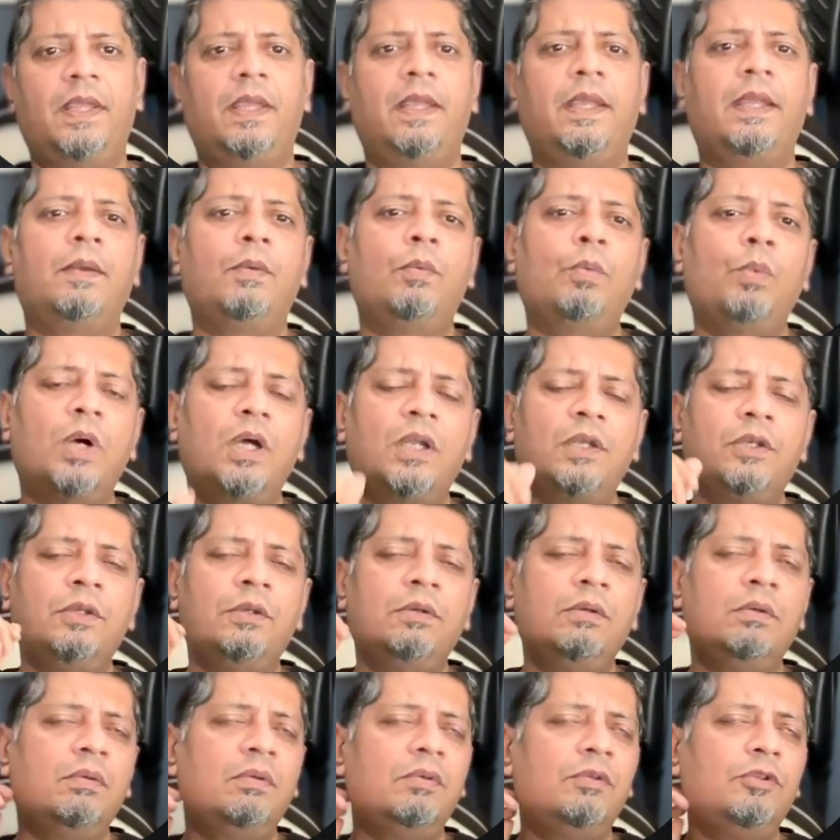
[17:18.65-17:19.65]
and
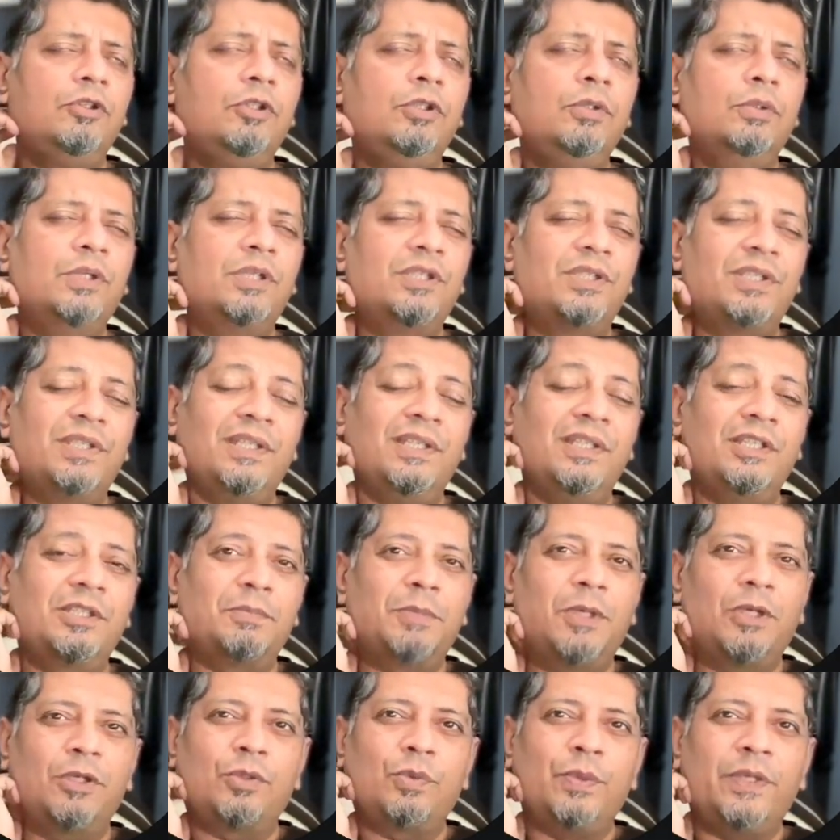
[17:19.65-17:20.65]
one USD is about